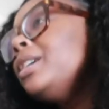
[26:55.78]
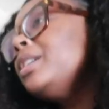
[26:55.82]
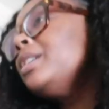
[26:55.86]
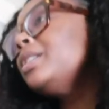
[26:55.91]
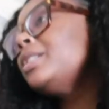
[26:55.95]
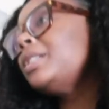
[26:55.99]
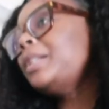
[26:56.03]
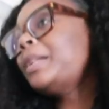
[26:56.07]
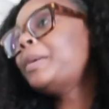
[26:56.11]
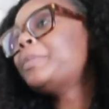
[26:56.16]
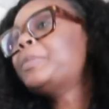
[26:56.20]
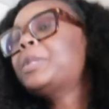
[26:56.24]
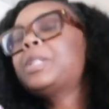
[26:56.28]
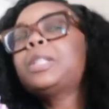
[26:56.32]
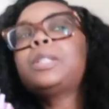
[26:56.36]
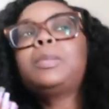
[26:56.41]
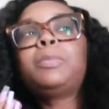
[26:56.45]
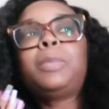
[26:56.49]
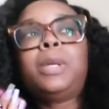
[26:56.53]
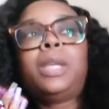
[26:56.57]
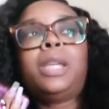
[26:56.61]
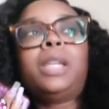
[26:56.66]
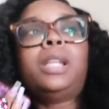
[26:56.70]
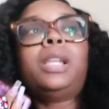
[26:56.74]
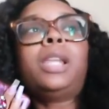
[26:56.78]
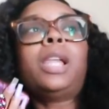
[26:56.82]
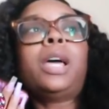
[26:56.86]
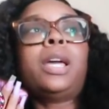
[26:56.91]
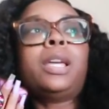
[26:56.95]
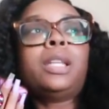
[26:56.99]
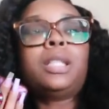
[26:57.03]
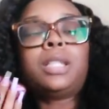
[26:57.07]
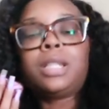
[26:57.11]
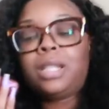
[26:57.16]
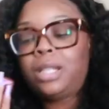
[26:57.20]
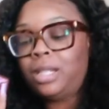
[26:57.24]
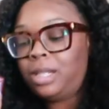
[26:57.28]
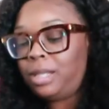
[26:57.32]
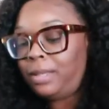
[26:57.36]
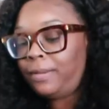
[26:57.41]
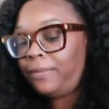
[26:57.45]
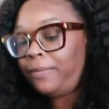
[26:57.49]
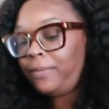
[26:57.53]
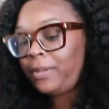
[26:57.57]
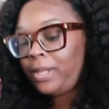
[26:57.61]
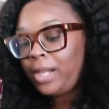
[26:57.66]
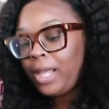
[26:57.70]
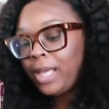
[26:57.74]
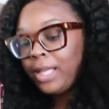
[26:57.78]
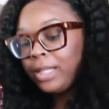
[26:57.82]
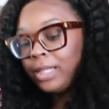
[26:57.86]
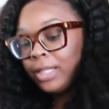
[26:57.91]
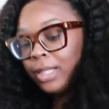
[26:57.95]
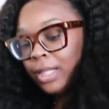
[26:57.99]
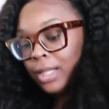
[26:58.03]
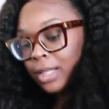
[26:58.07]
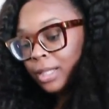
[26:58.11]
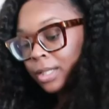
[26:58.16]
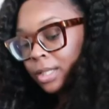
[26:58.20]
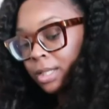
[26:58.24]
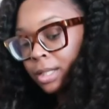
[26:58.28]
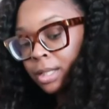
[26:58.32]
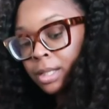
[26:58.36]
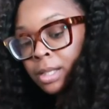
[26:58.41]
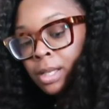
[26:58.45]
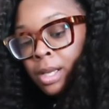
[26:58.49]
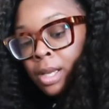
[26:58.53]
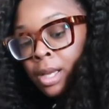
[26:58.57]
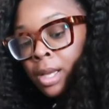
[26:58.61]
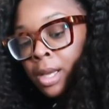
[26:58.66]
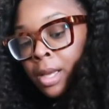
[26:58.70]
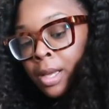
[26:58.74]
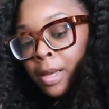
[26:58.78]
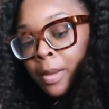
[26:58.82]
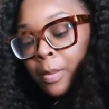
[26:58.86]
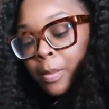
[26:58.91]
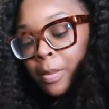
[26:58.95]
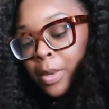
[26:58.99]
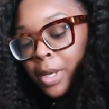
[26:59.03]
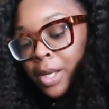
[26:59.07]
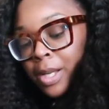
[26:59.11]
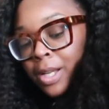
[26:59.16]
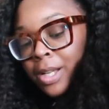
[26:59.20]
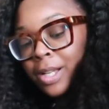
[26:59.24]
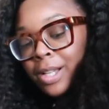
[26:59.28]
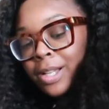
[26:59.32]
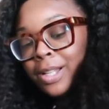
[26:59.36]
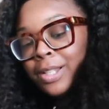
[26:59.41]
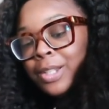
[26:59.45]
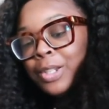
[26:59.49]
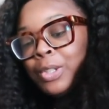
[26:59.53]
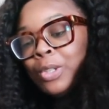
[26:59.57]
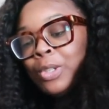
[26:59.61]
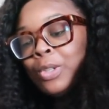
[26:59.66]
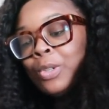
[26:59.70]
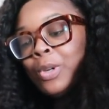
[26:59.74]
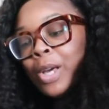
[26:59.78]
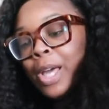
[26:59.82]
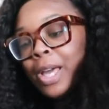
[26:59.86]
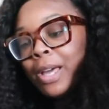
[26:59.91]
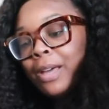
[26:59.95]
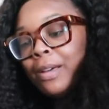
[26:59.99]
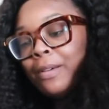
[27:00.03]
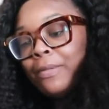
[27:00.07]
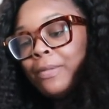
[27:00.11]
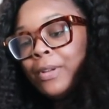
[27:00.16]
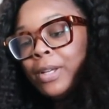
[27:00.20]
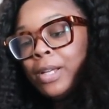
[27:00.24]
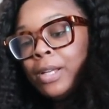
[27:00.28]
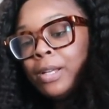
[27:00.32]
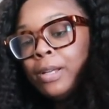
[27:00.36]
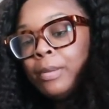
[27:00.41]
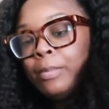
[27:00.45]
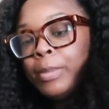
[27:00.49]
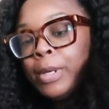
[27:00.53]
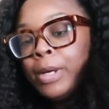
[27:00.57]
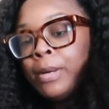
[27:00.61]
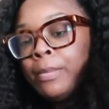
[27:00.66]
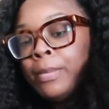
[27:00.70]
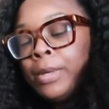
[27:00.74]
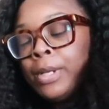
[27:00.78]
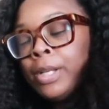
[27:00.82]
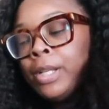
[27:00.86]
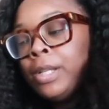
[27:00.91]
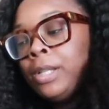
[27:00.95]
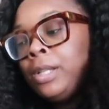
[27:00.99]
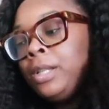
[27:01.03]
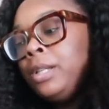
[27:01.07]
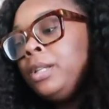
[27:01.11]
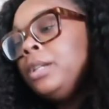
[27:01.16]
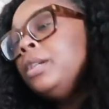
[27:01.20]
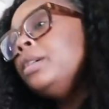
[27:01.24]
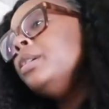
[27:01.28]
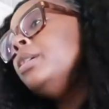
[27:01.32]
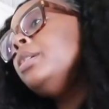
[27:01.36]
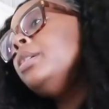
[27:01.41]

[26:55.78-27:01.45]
cousin, I'm just being lazy and didn't feel like texting. But uh, do you have um bonbon?